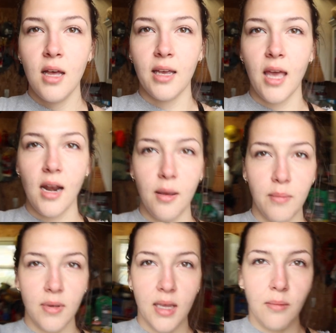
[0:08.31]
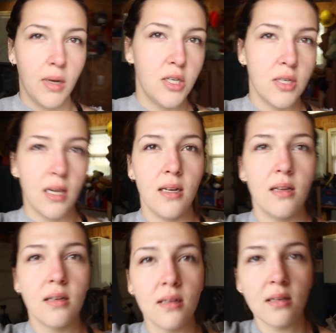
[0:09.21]
Again, I'm in my shed.
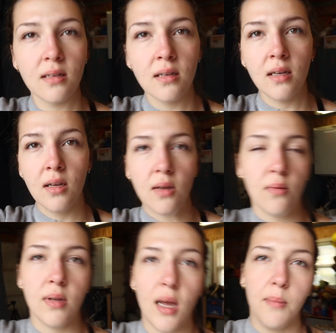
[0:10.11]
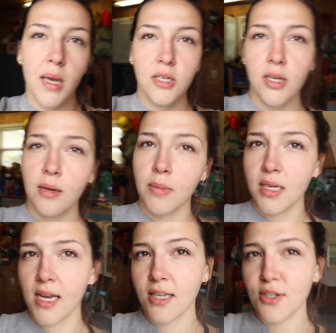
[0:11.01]
Well, not my shed, my
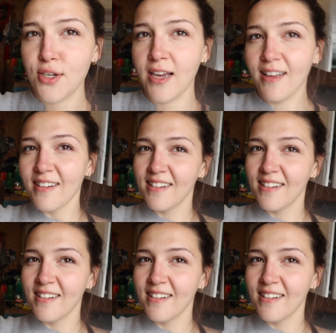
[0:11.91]
dad's shed.